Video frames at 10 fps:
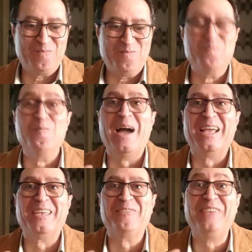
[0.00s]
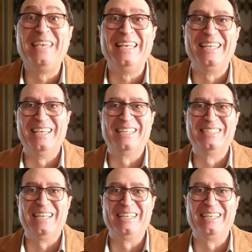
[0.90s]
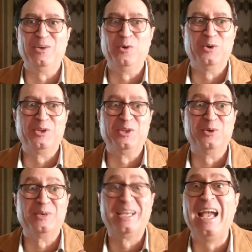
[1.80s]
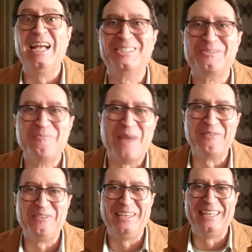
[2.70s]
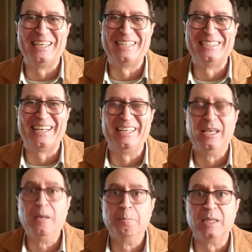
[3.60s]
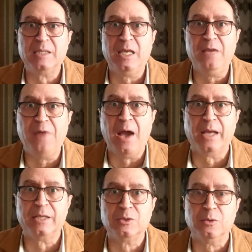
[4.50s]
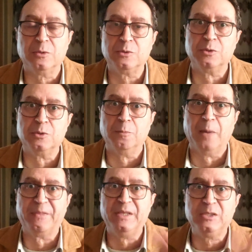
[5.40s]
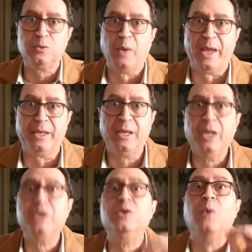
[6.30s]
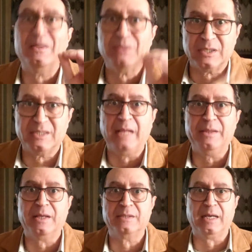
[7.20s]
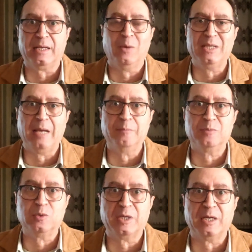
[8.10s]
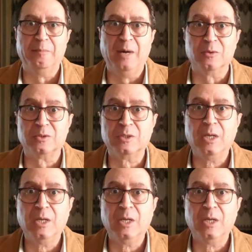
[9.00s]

my feeling exactly, or you catch my feeling exactly. But if I talk to you by this way, you understand exactly what I am talking about,